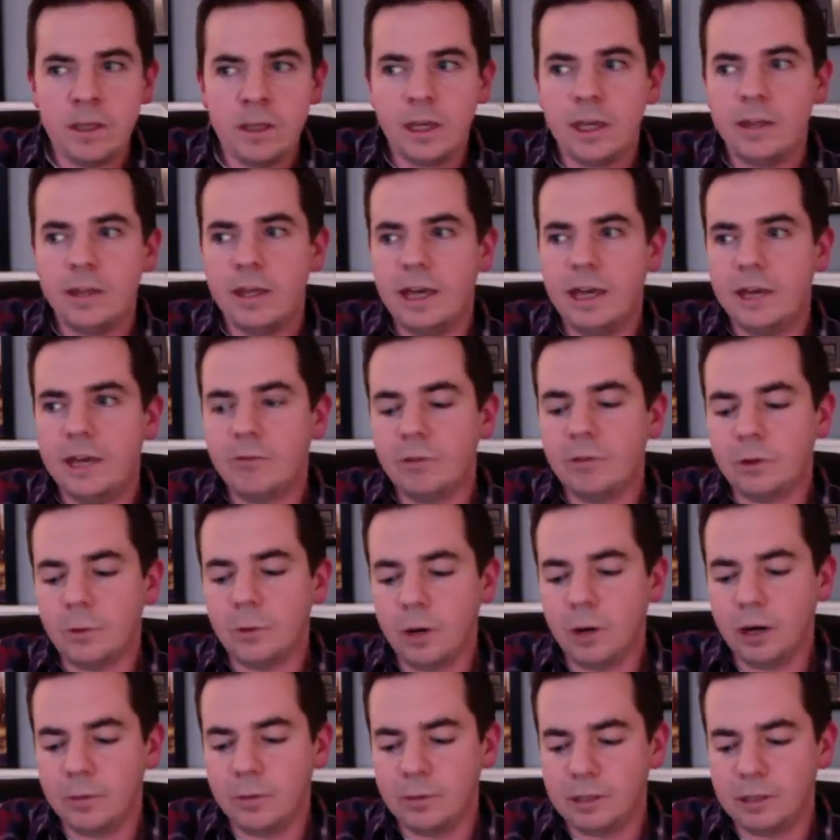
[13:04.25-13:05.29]
And that
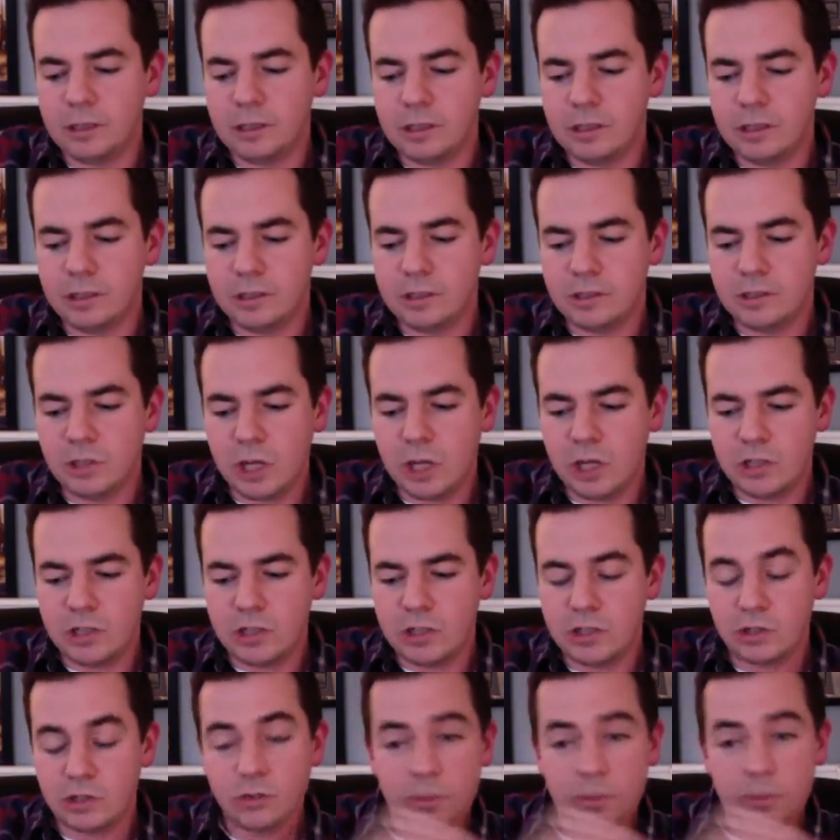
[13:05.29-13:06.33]
required me to change
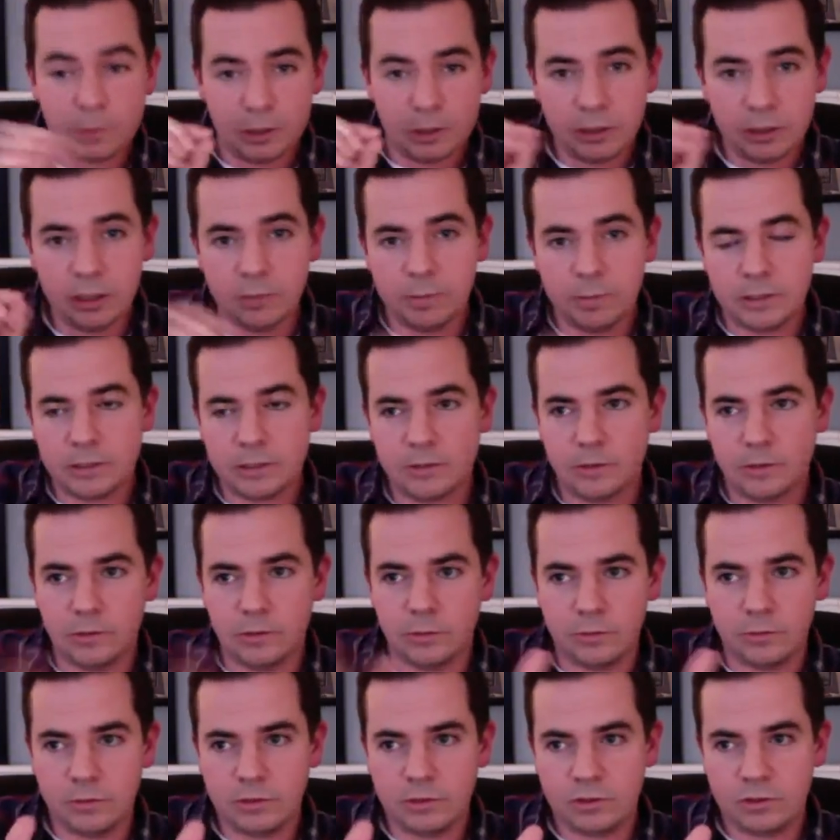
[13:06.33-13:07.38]
the script a little bit
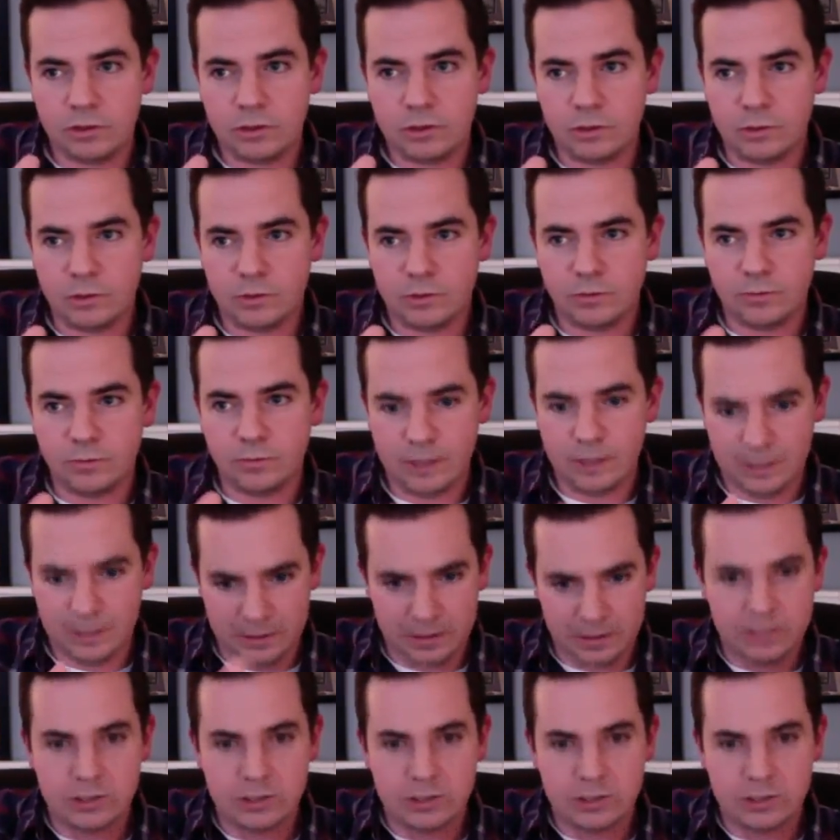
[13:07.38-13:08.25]
to fit it.